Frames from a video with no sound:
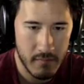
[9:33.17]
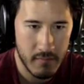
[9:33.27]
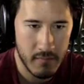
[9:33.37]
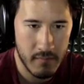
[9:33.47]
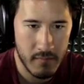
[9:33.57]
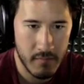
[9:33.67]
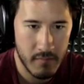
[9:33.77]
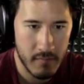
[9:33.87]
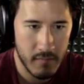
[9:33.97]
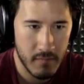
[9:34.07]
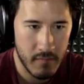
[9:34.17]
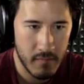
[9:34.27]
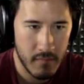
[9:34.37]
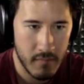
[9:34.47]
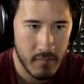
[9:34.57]

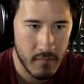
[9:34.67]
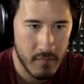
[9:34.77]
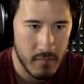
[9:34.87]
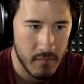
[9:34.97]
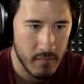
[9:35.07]
(silence)